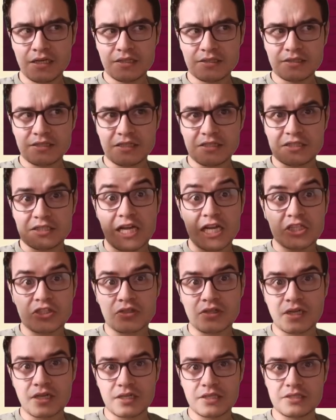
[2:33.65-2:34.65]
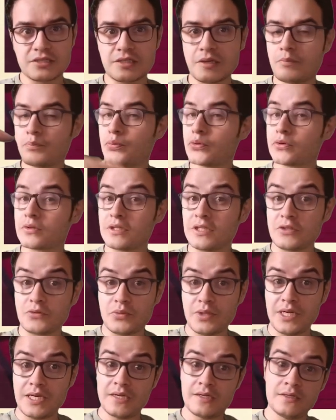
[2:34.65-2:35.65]
sensationalist and poorly
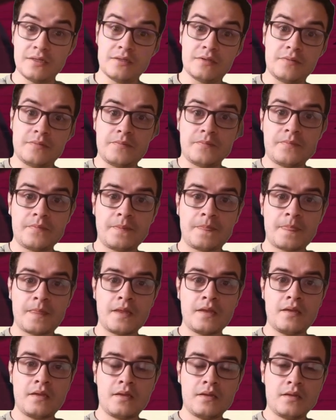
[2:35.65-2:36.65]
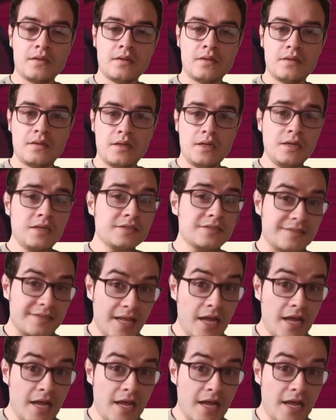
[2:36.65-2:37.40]
written. It is